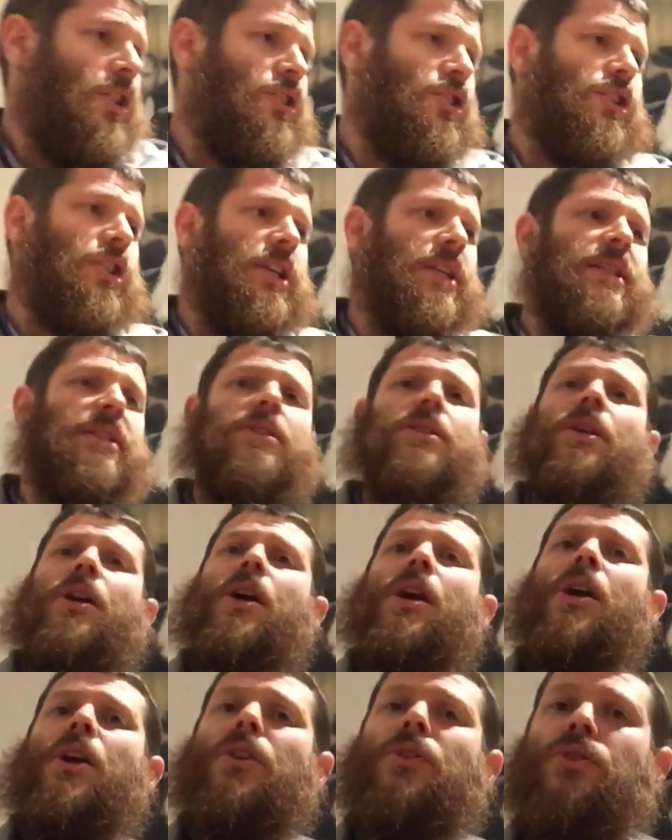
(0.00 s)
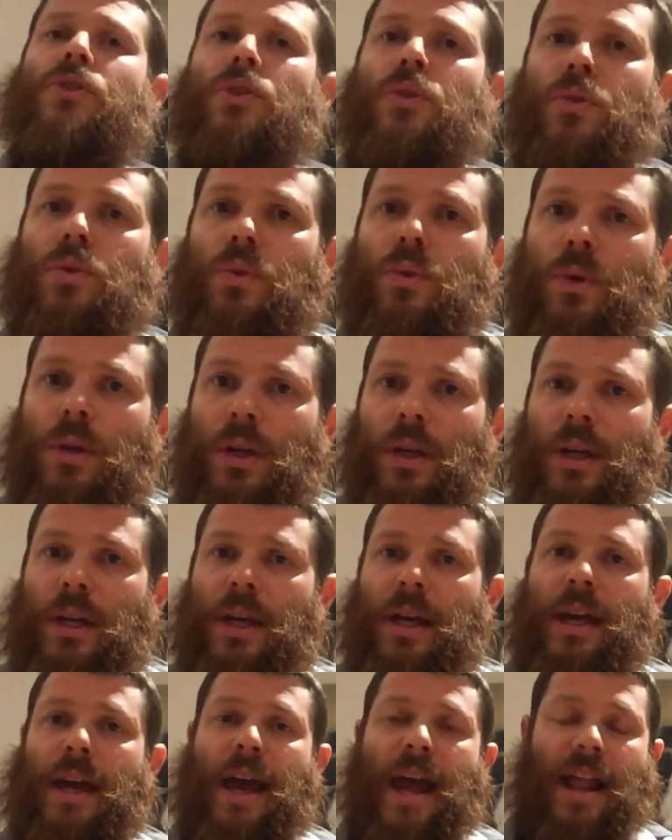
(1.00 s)
just do
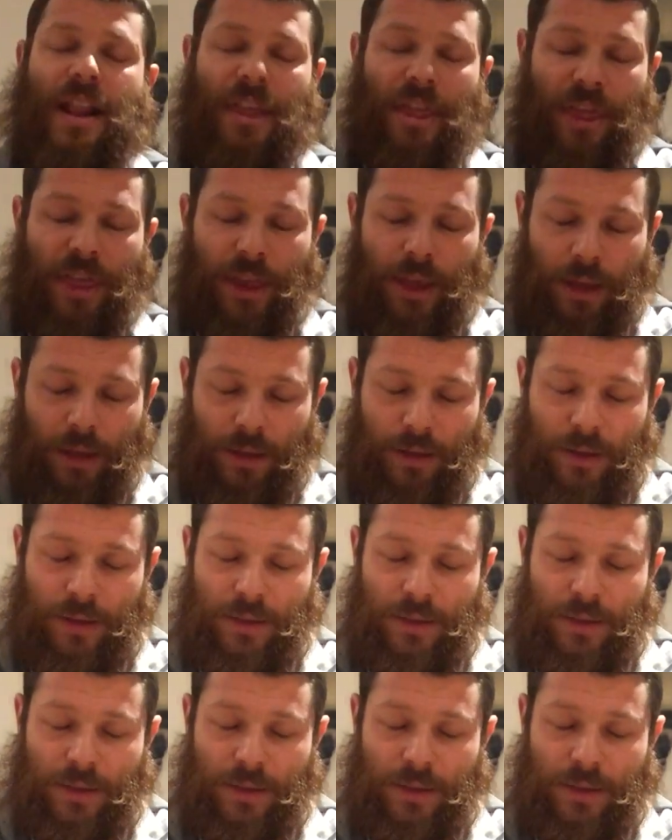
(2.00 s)
and think.